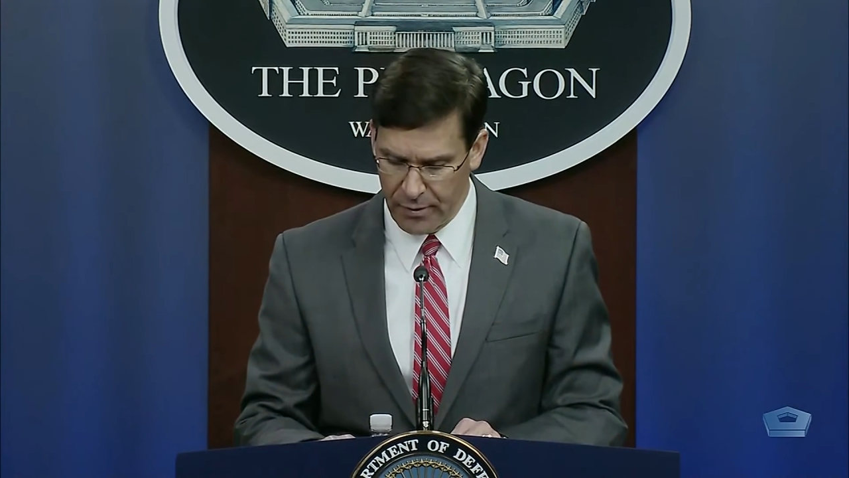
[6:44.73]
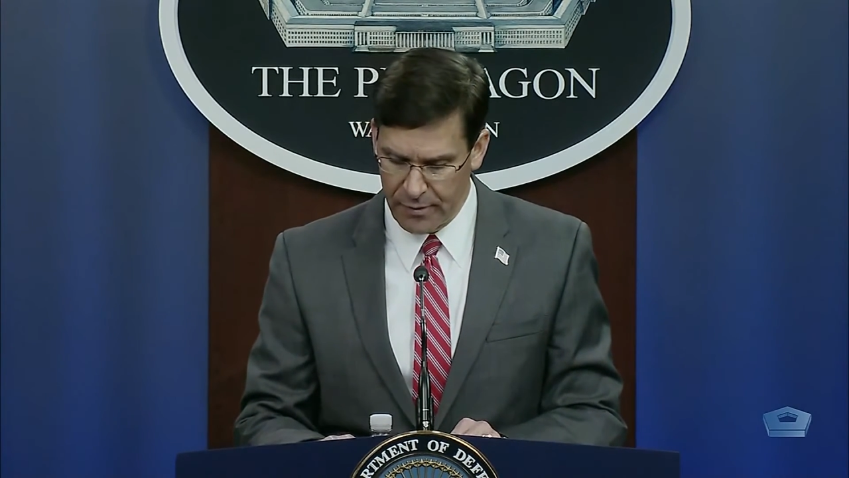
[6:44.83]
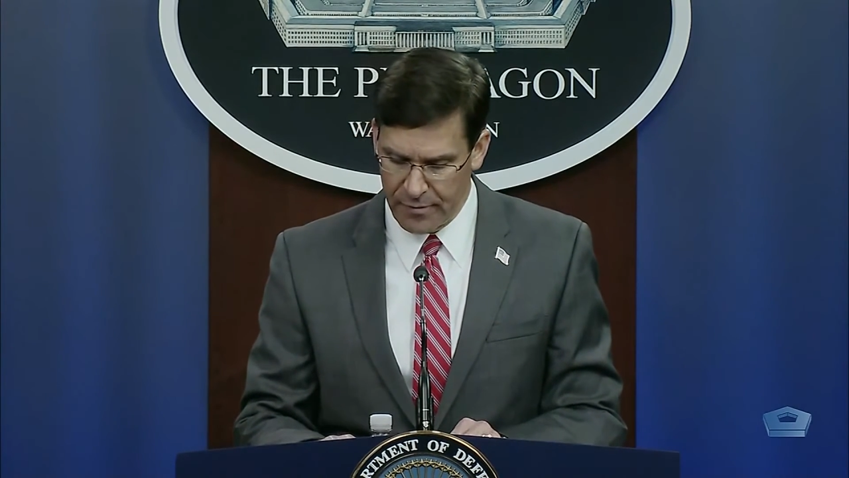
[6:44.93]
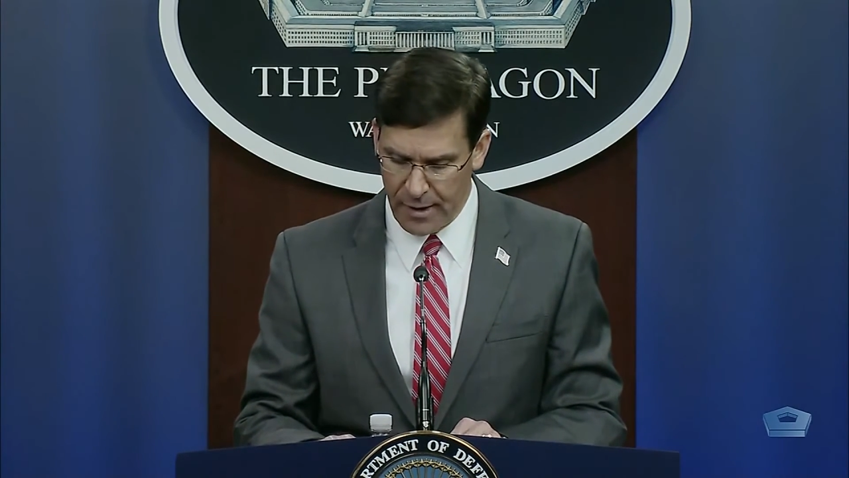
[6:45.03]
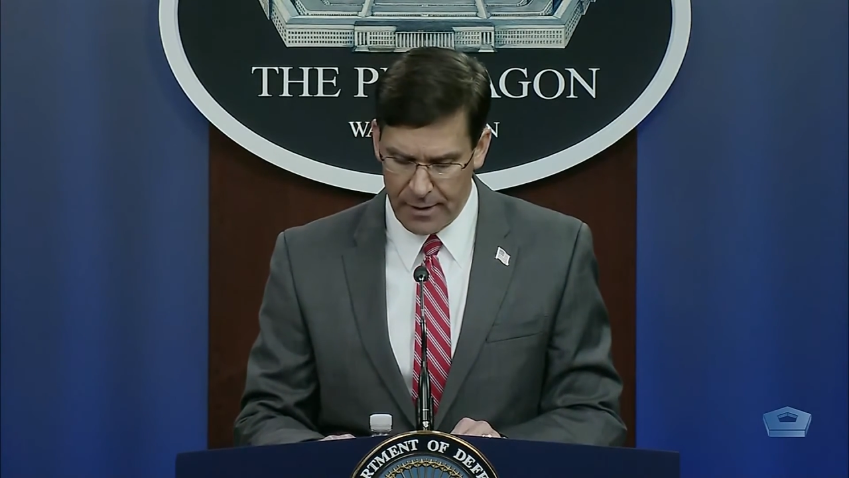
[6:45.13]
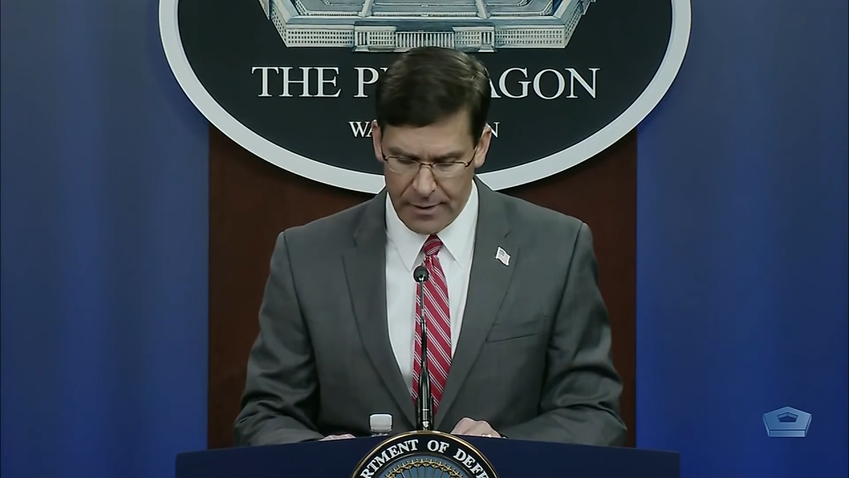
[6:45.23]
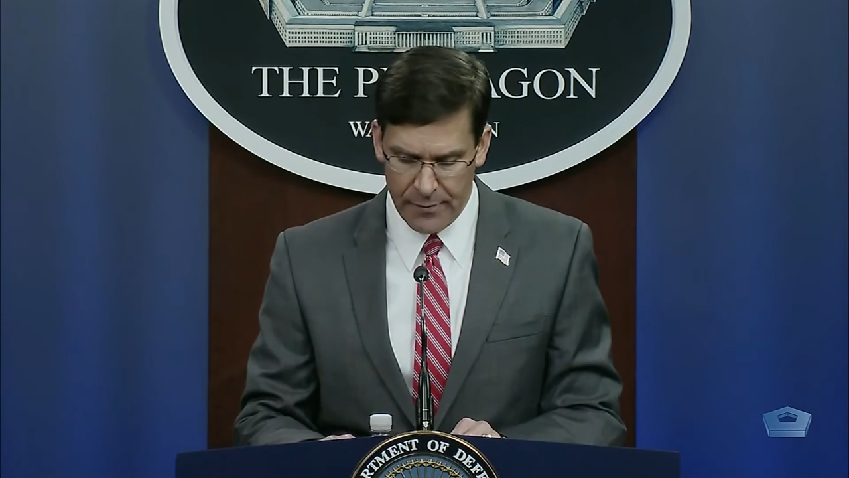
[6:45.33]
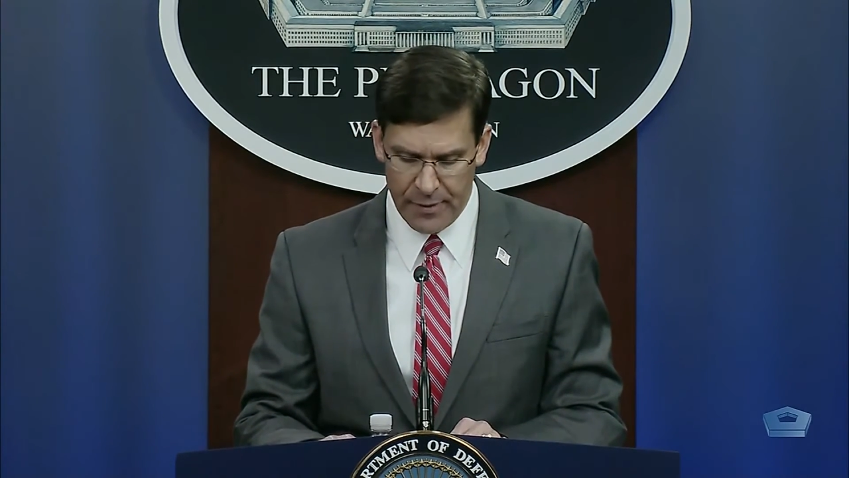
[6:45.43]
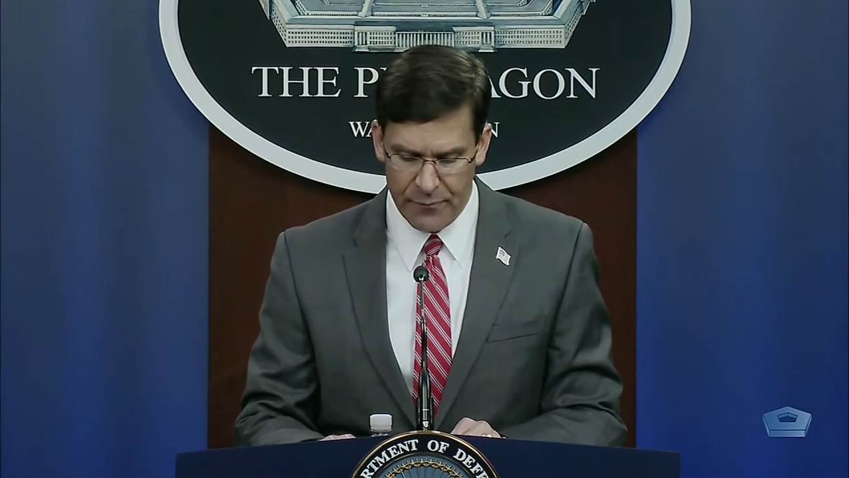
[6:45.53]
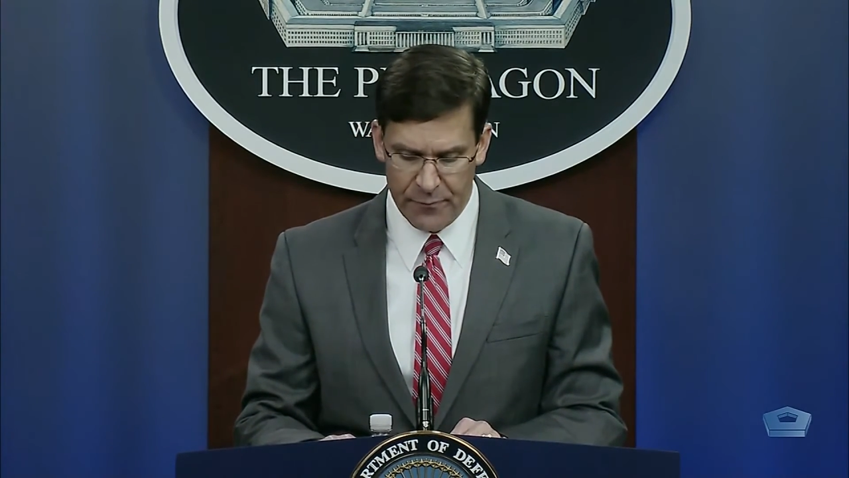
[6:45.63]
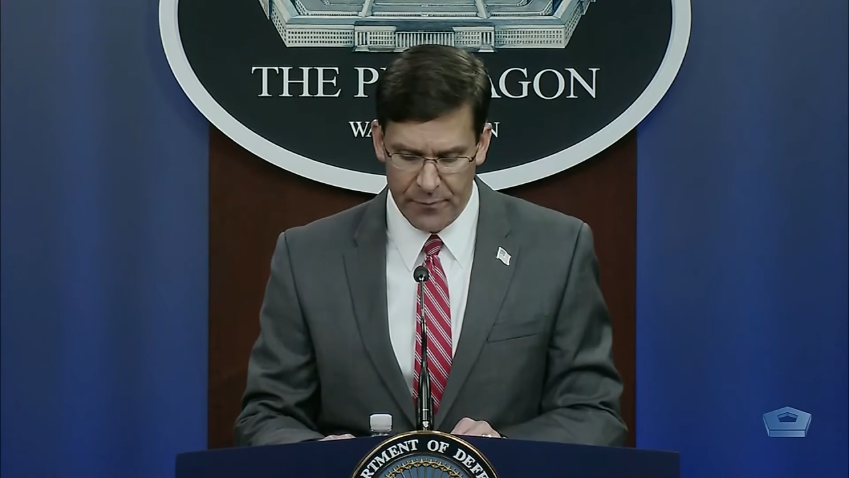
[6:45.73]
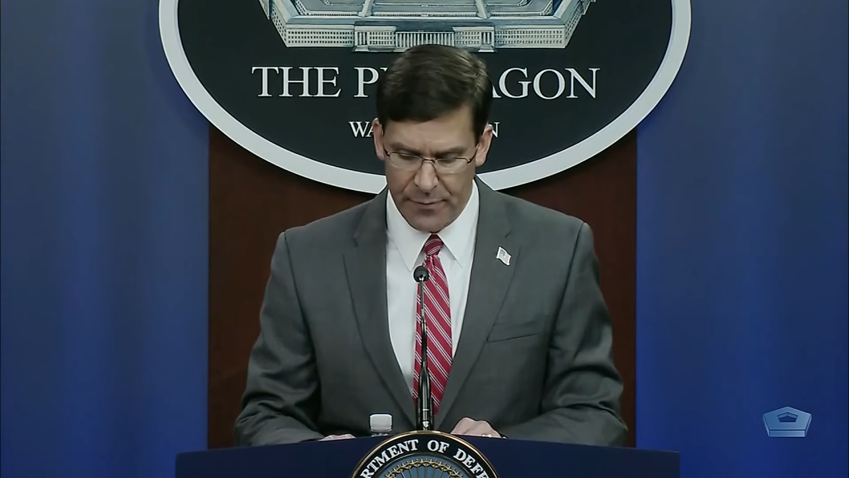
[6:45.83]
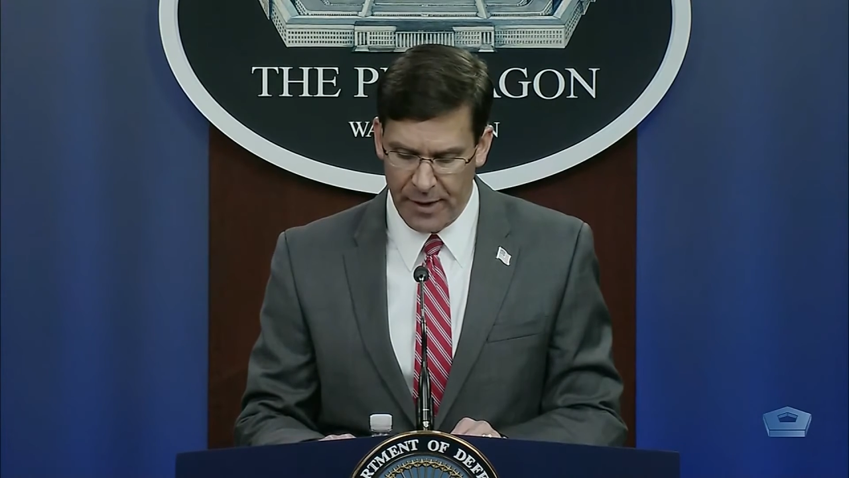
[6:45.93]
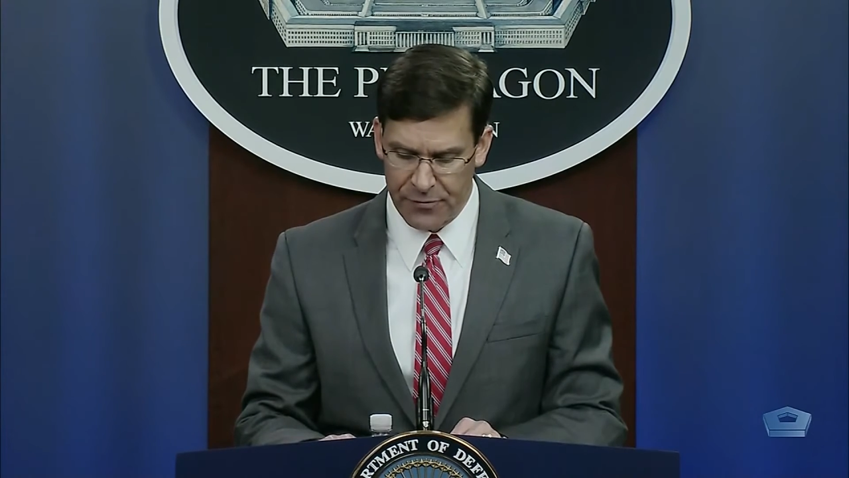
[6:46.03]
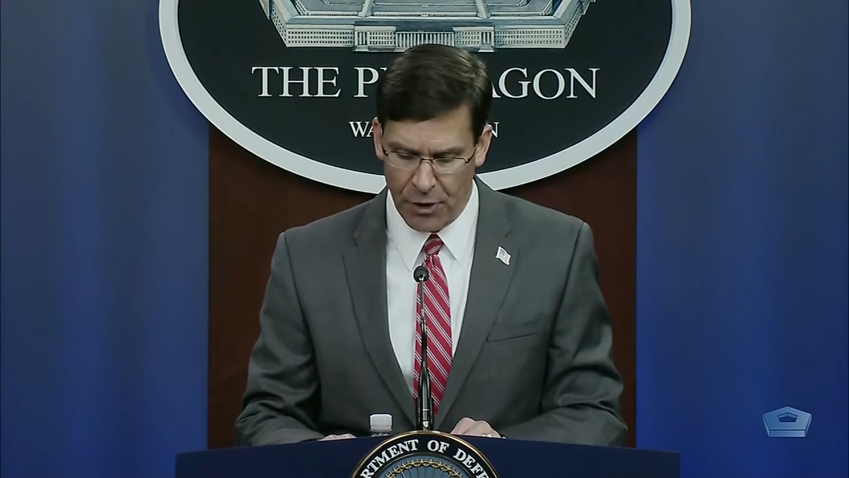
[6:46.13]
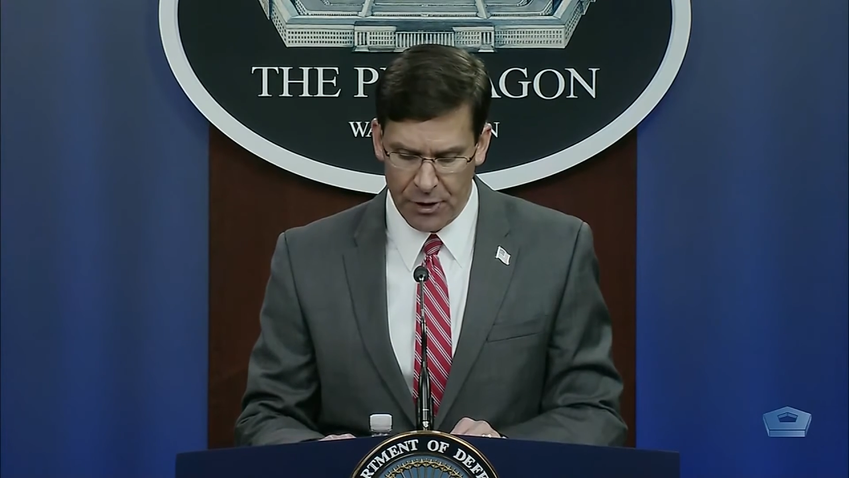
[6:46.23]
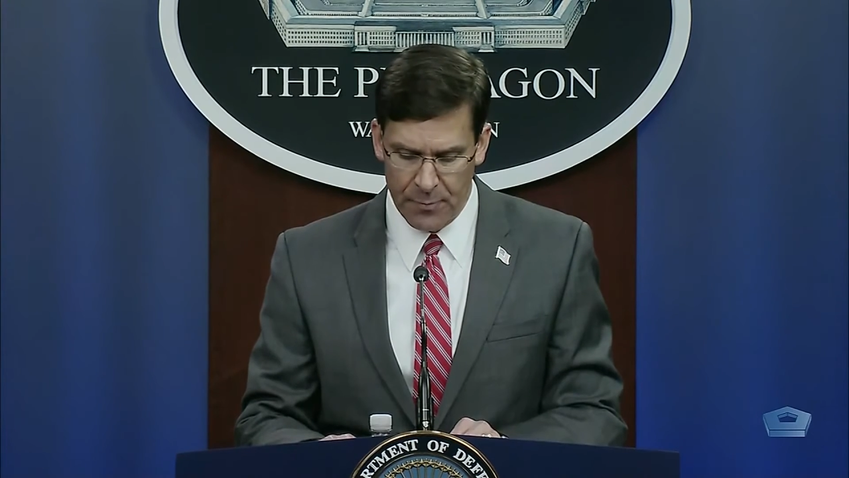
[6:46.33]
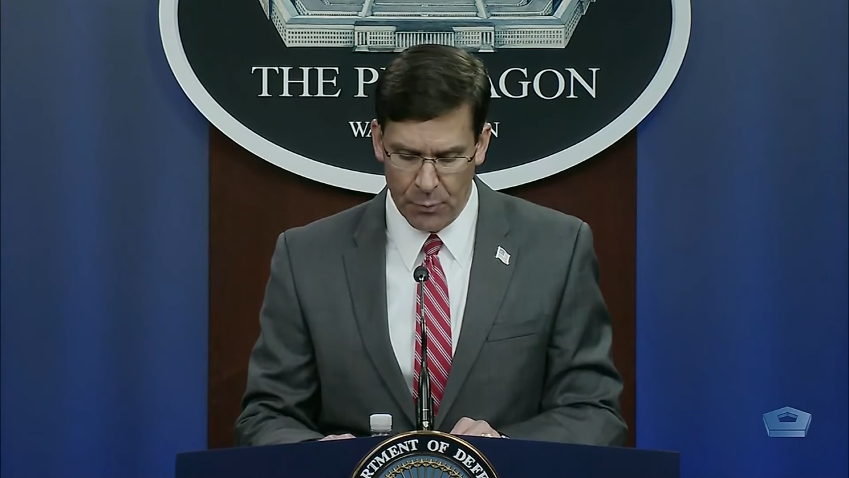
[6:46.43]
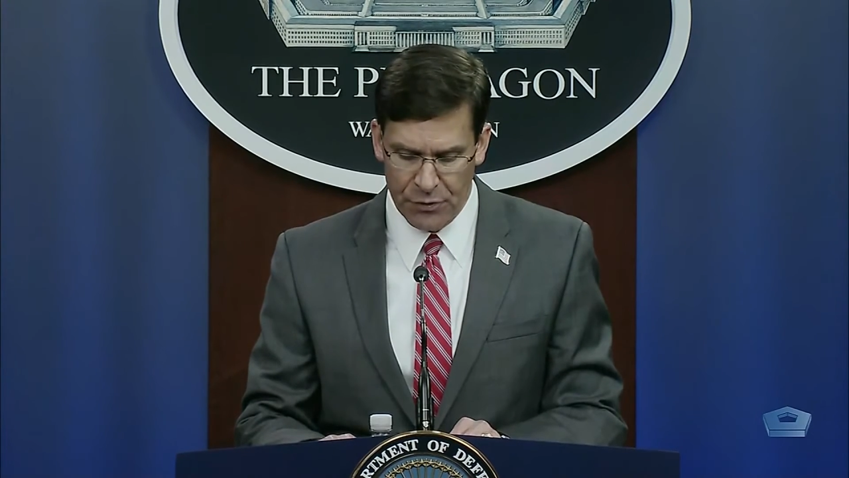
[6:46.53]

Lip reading: contained in that document